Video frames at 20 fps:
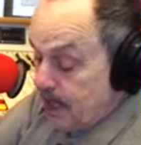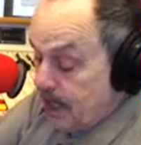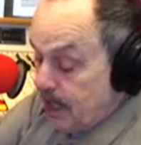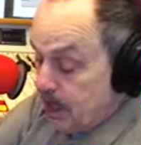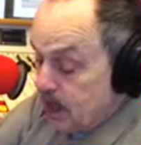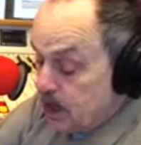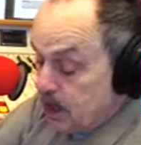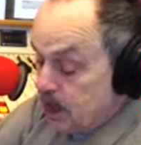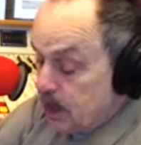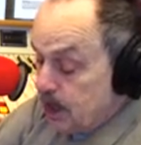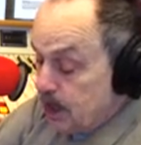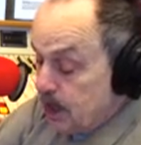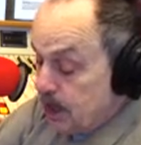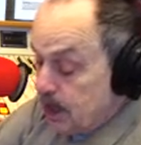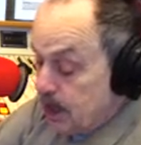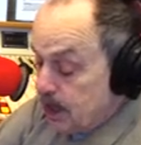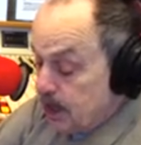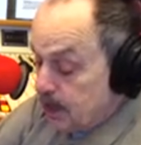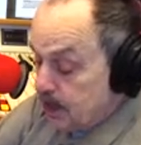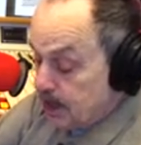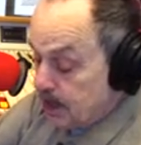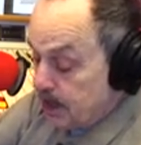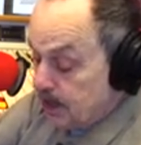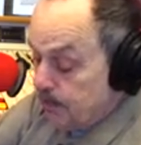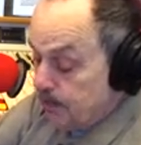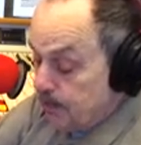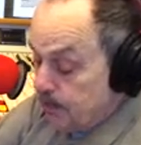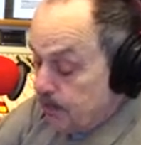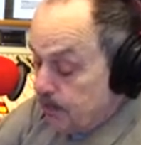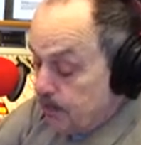and she is
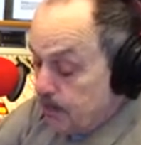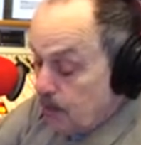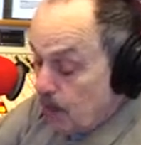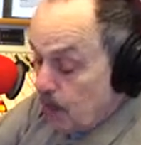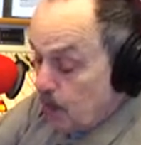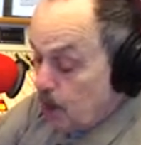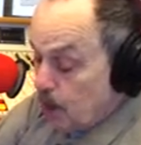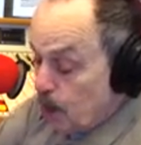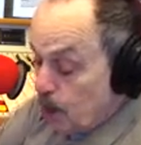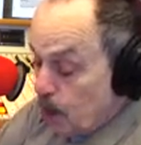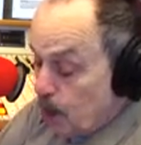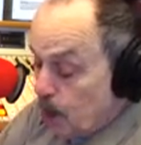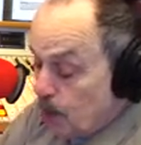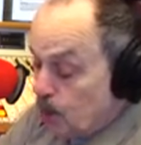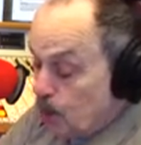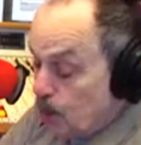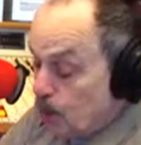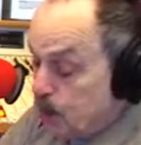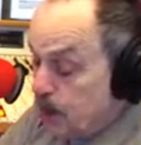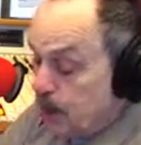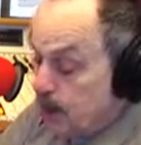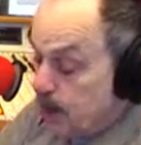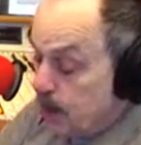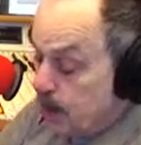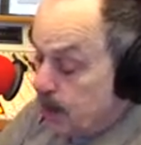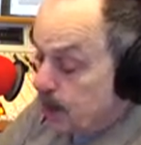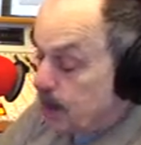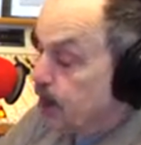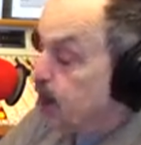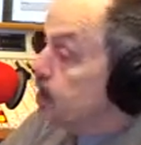
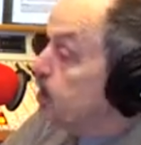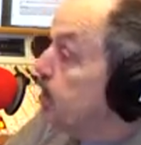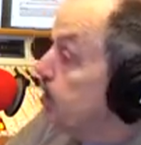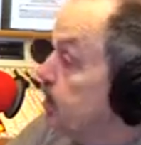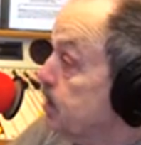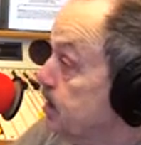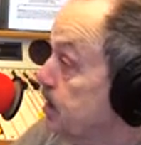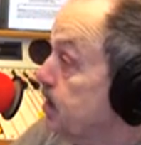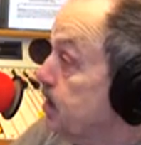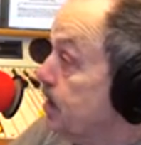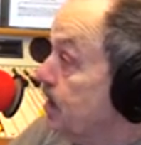Darlene Kucken, is it?